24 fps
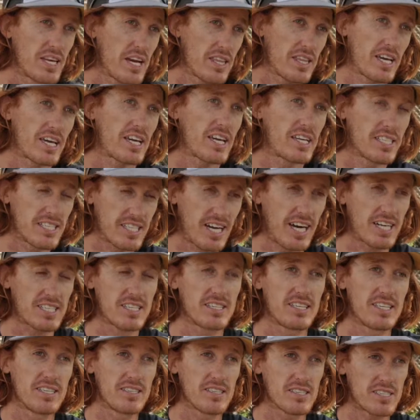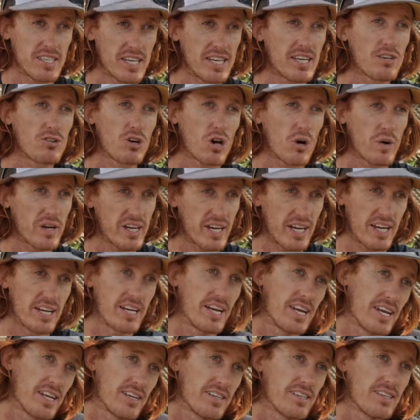and they can actually see it growing
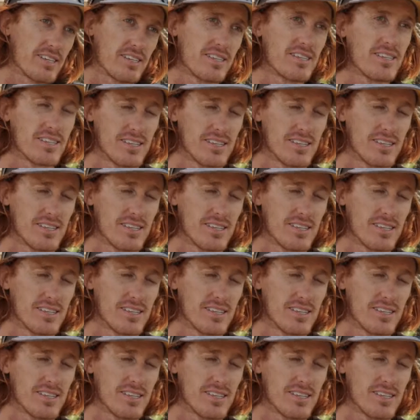and eat it.